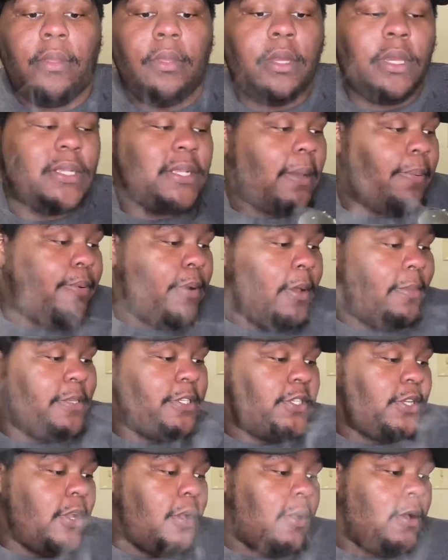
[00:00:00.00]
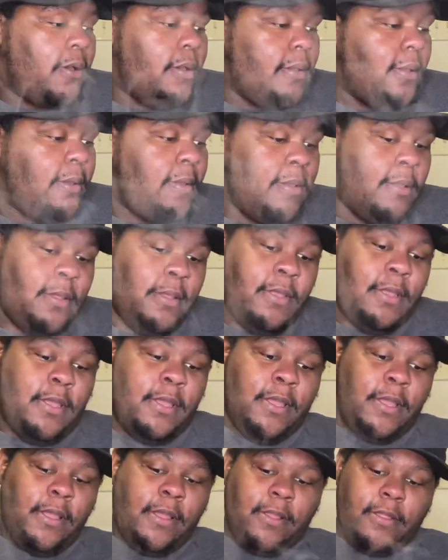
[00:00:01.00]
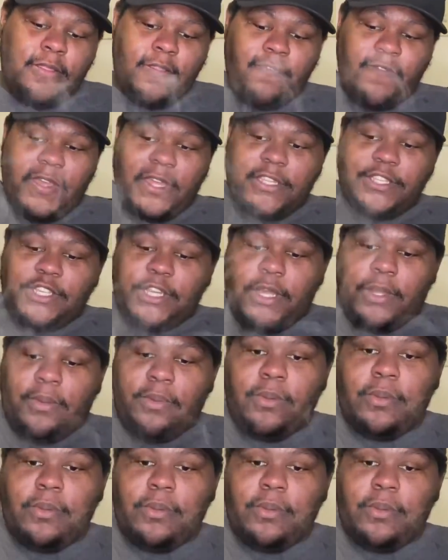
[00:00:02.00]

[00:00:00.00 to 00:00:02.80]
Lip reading: Because I promised y'all the video.